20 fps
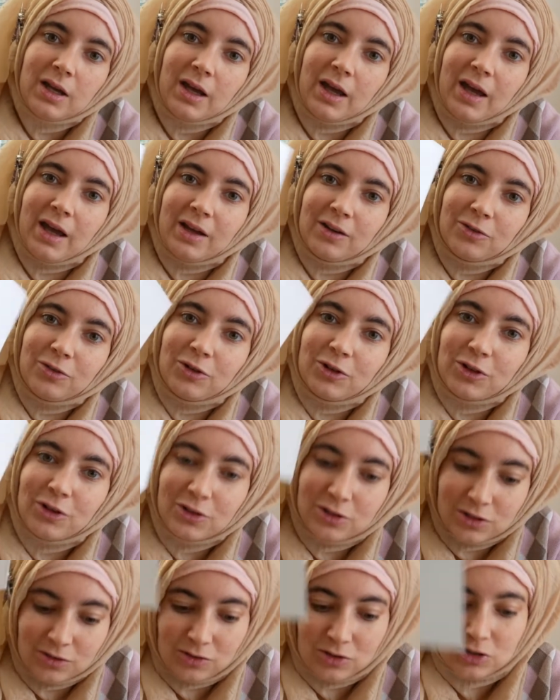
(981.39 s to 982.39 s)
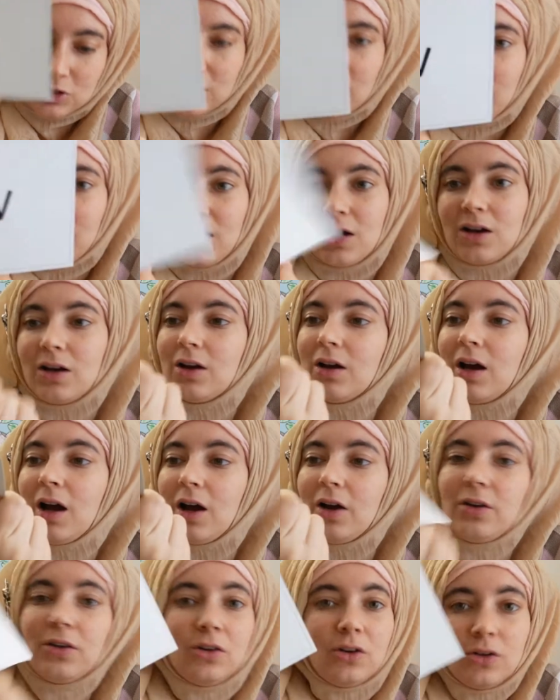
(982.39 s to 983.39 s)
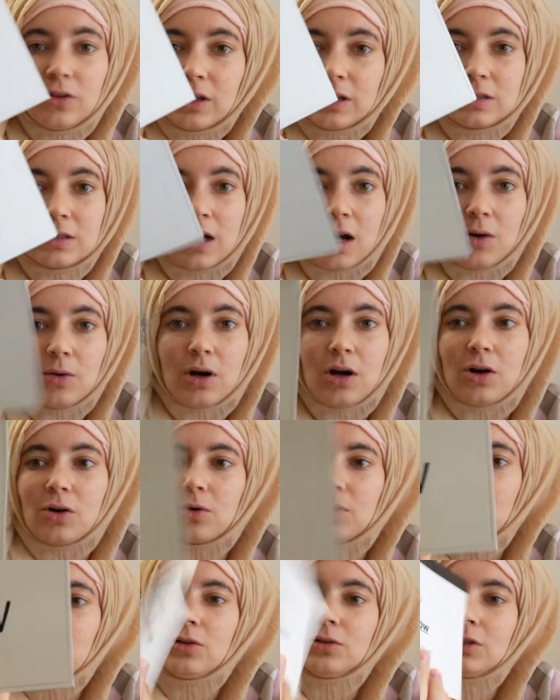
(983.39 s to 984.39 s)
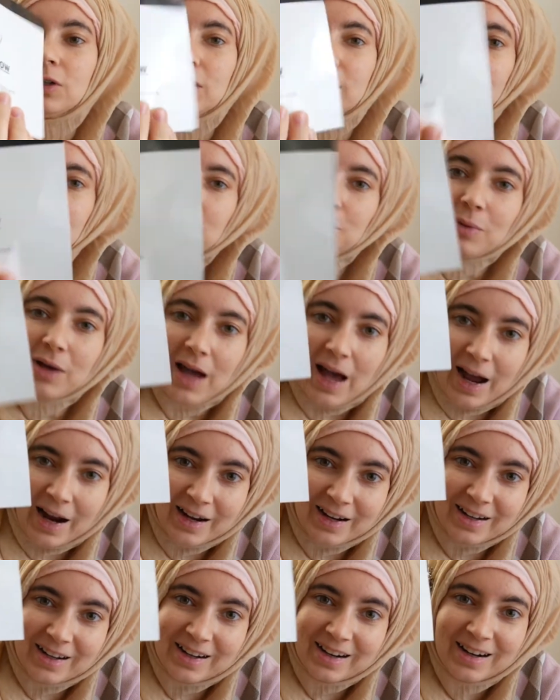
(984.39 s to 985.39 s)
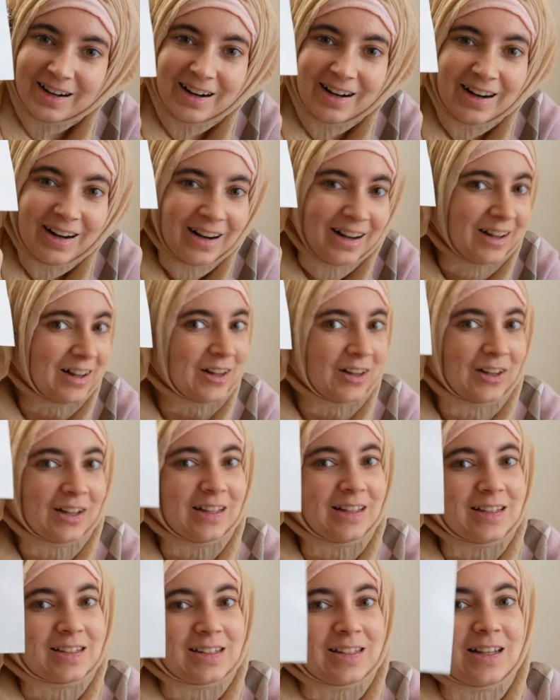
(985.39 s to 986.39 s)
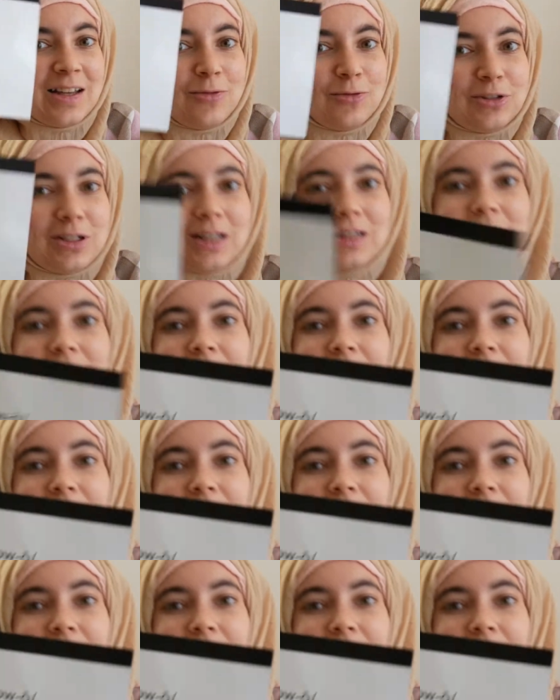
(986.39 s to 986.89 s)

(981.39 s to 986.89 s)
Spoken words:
And for those of you saying, how do you know that's ow, o? Oh, look at the back. Look at this nifty